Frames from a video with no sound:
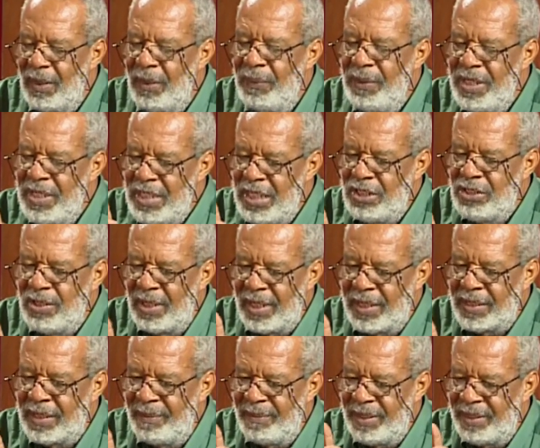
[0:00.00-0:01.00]
We need to
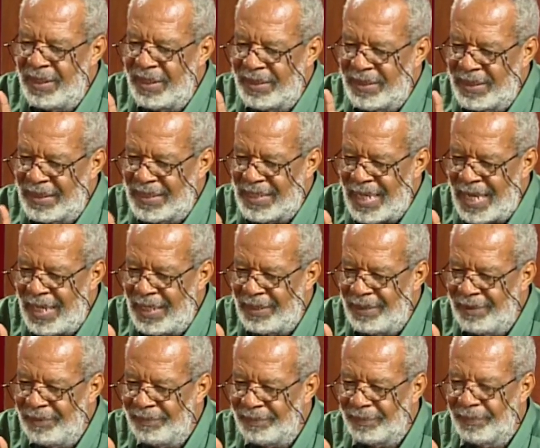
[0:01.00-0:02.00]
let them
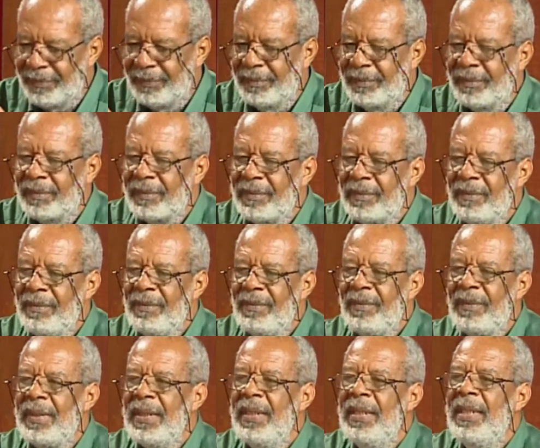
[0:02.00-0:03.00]
understand
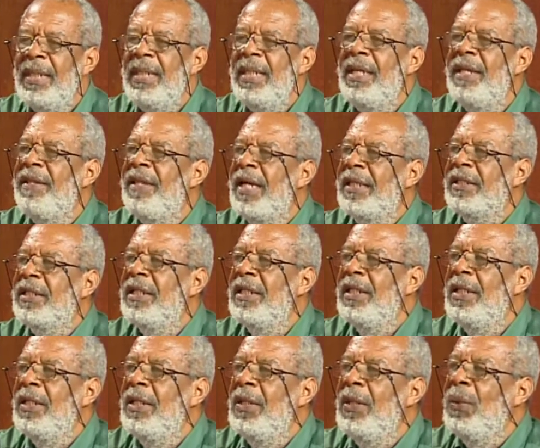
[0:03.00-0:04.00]
that
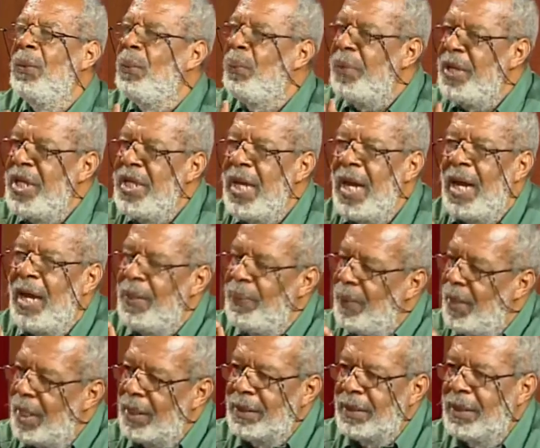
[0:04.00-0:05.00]
we are
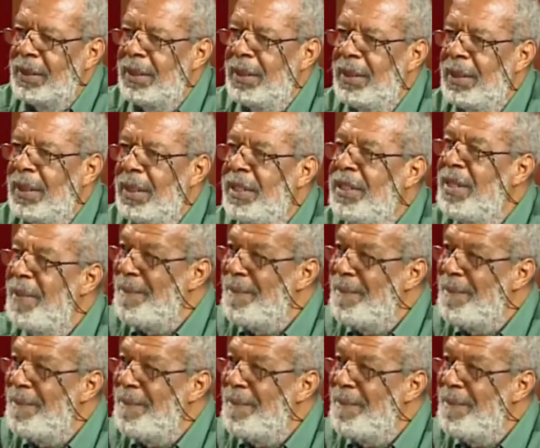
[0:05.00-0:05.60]
not the